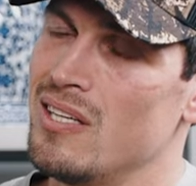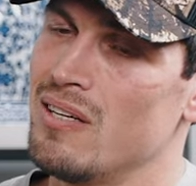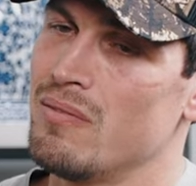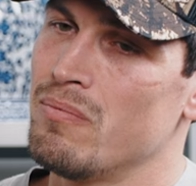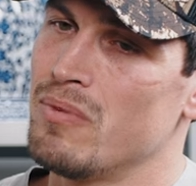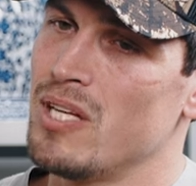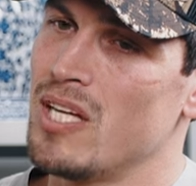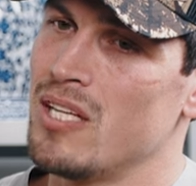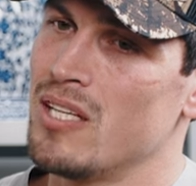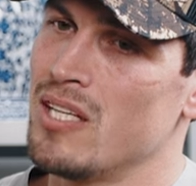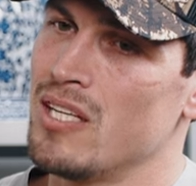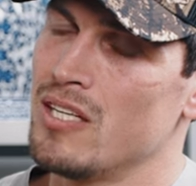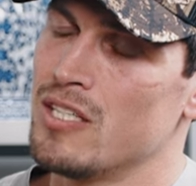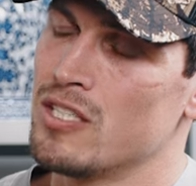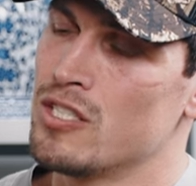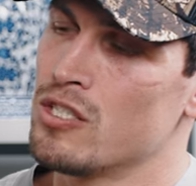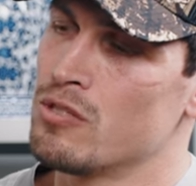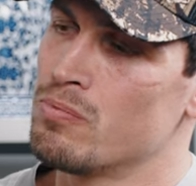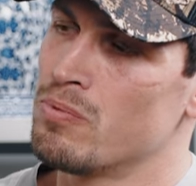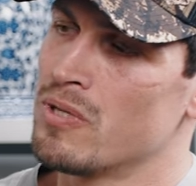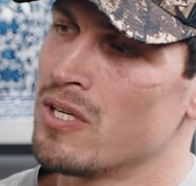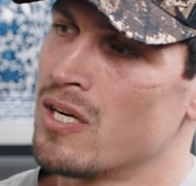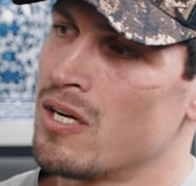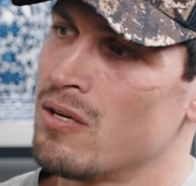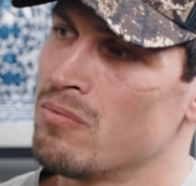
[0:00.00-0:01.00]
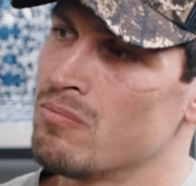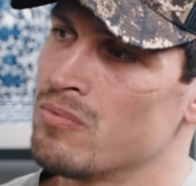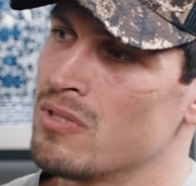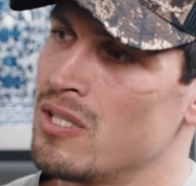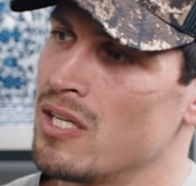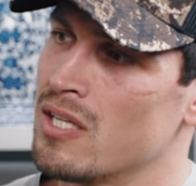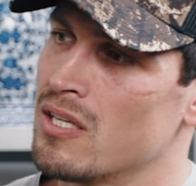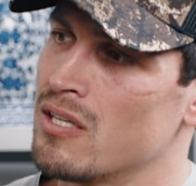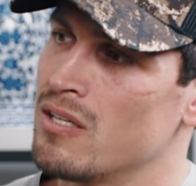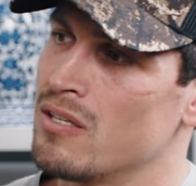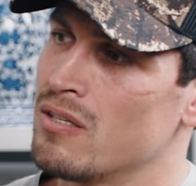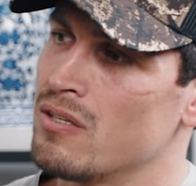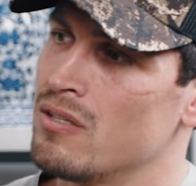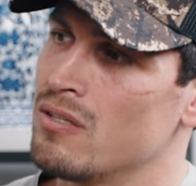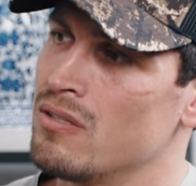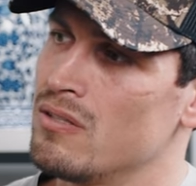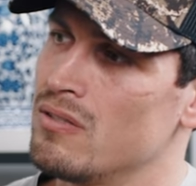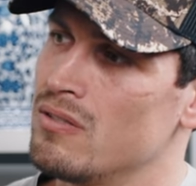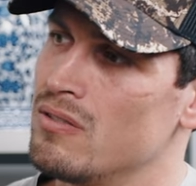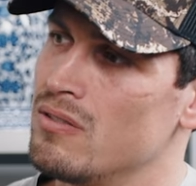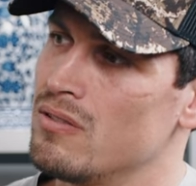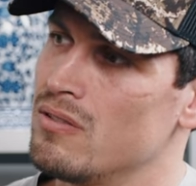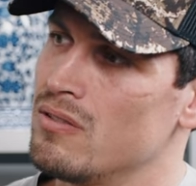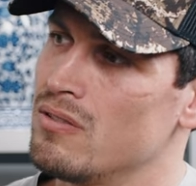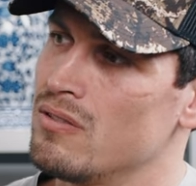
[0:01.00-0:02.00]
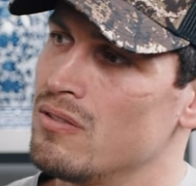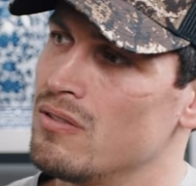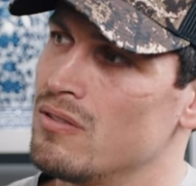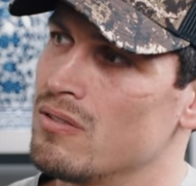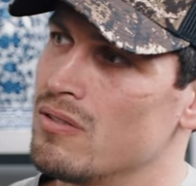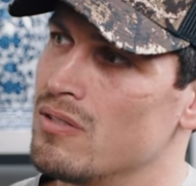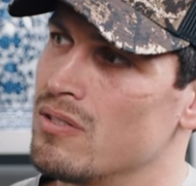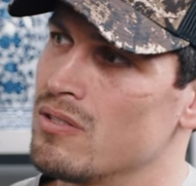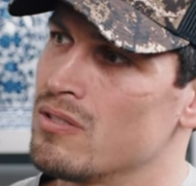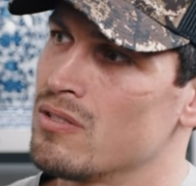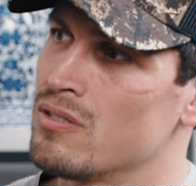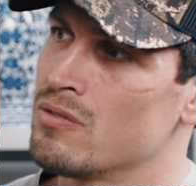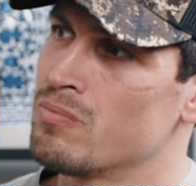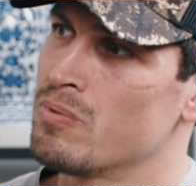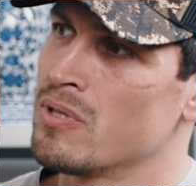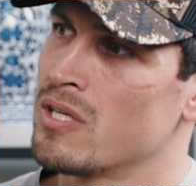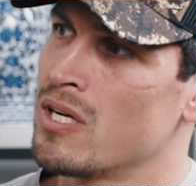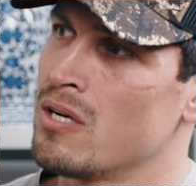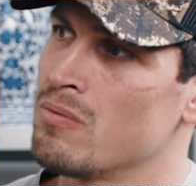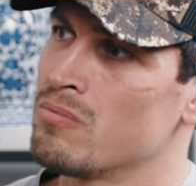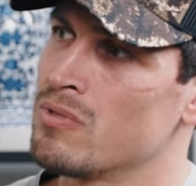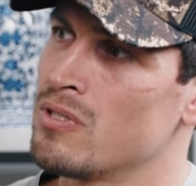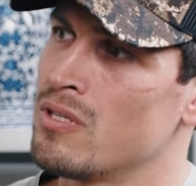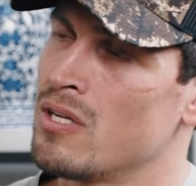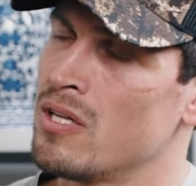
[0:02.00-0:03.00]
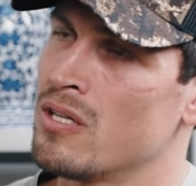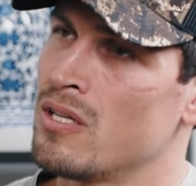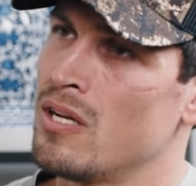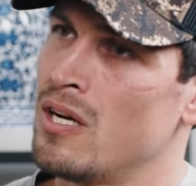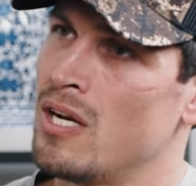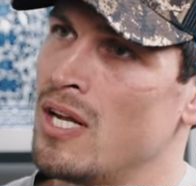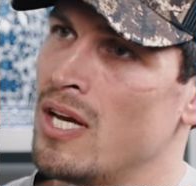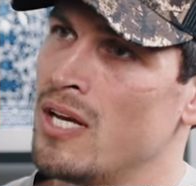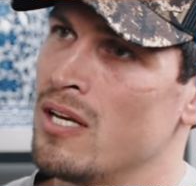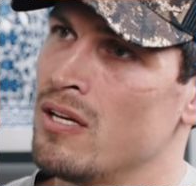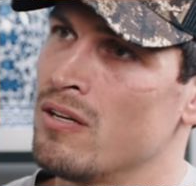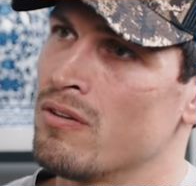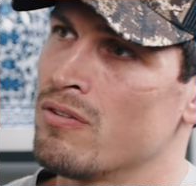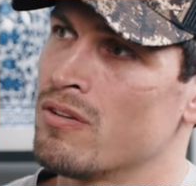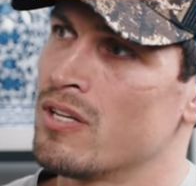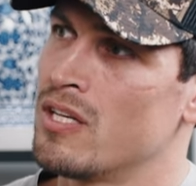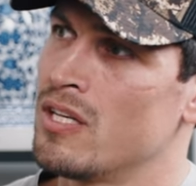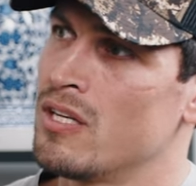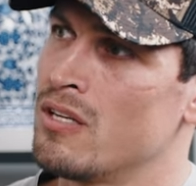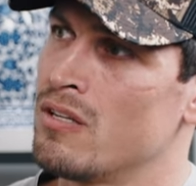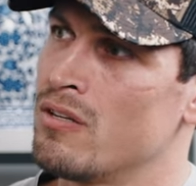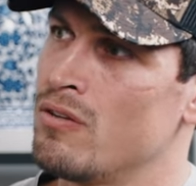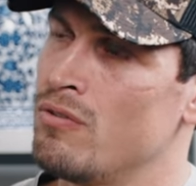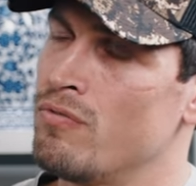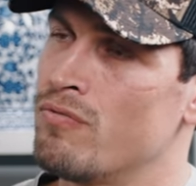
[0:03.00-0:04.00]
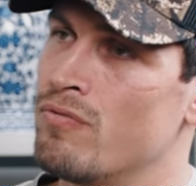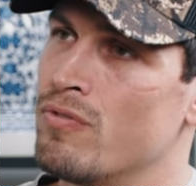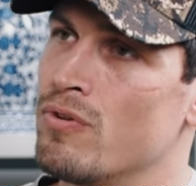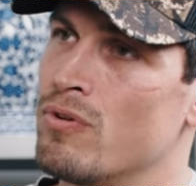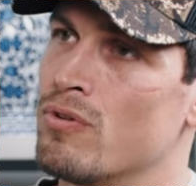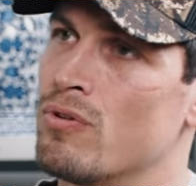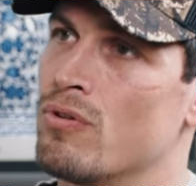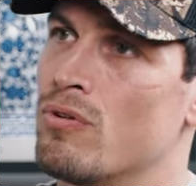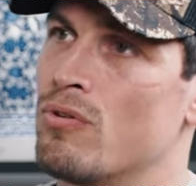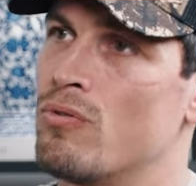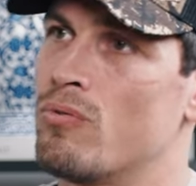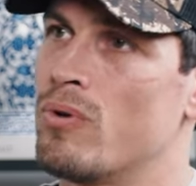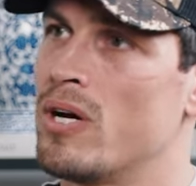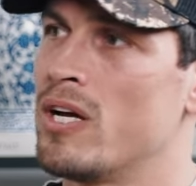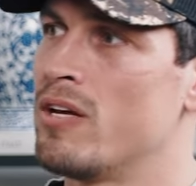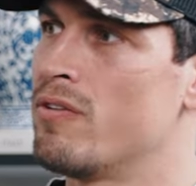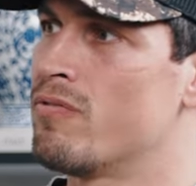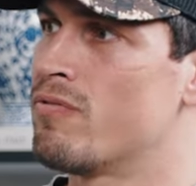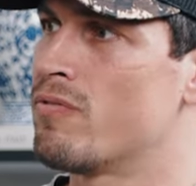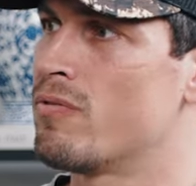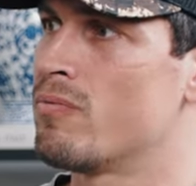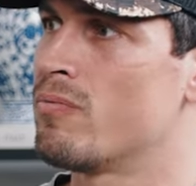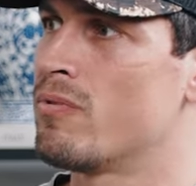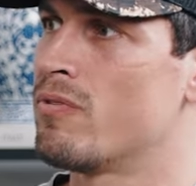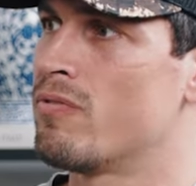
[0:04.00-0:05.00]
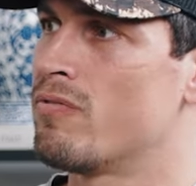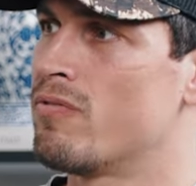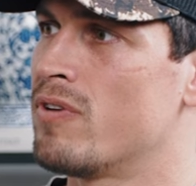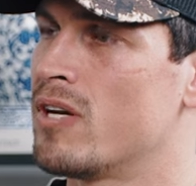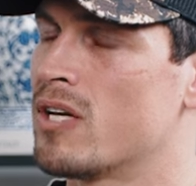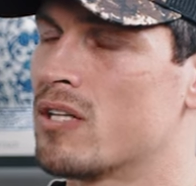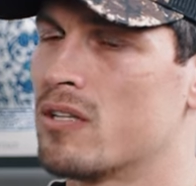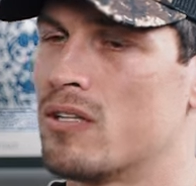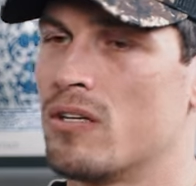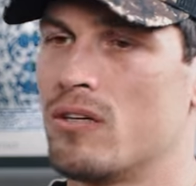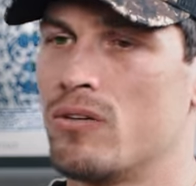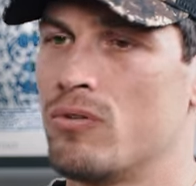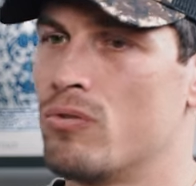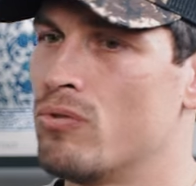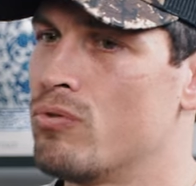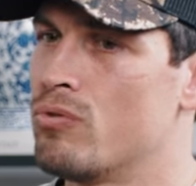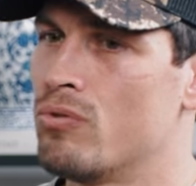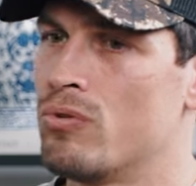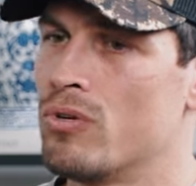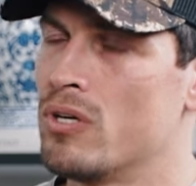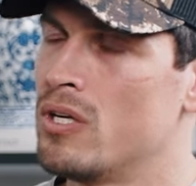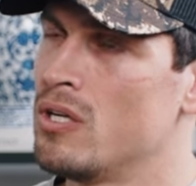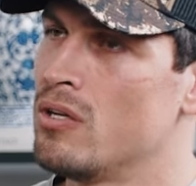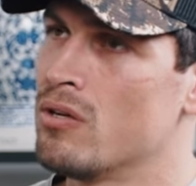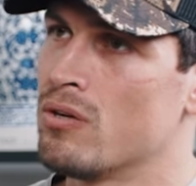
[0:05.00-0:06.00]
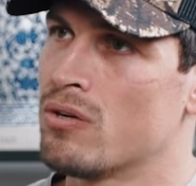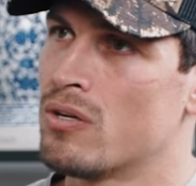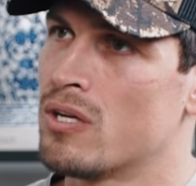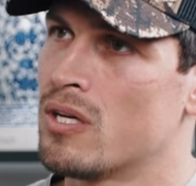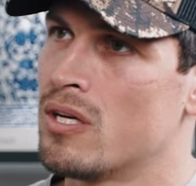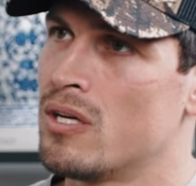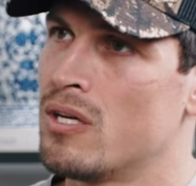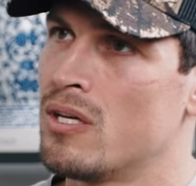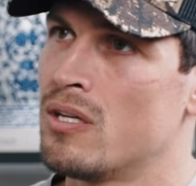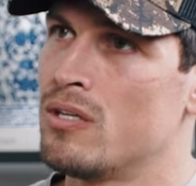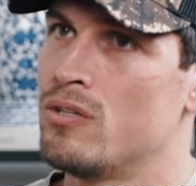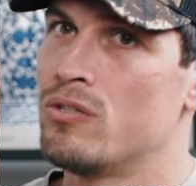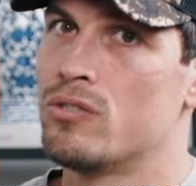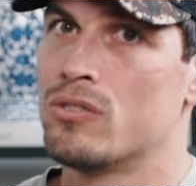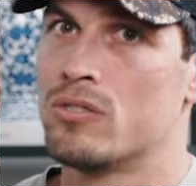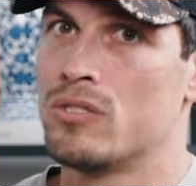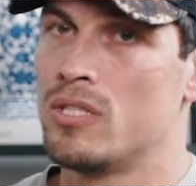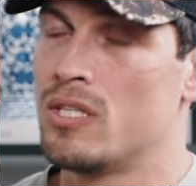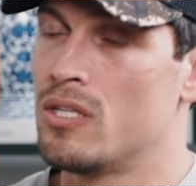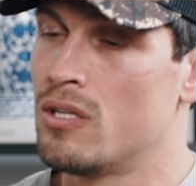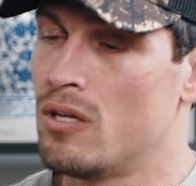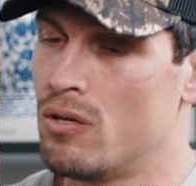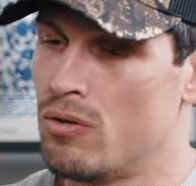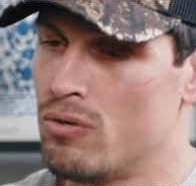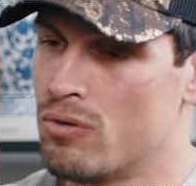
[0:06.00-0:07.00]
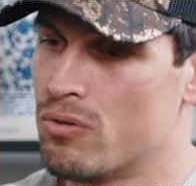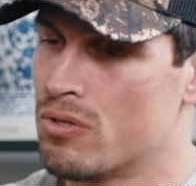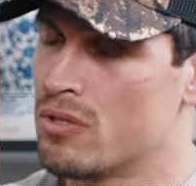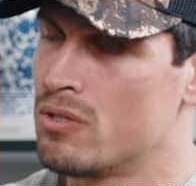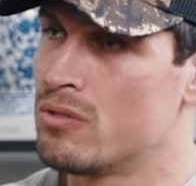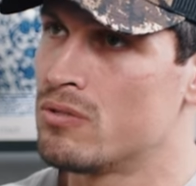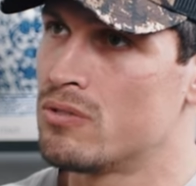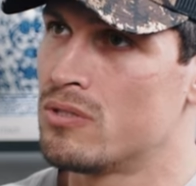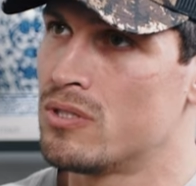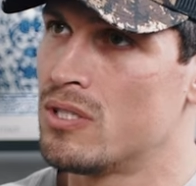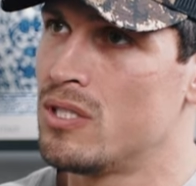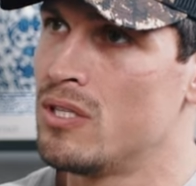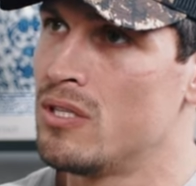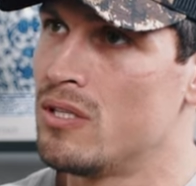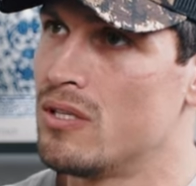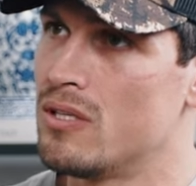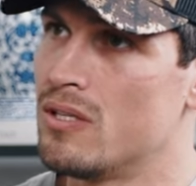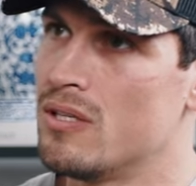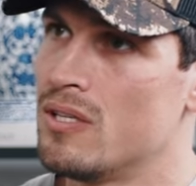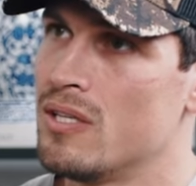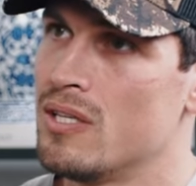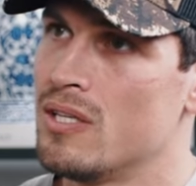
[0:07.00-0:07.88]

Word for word: yeah and then it just becomes like a, it just becomes another layer, getting you further away from the fact that you're already okay. and You just need to look and see it.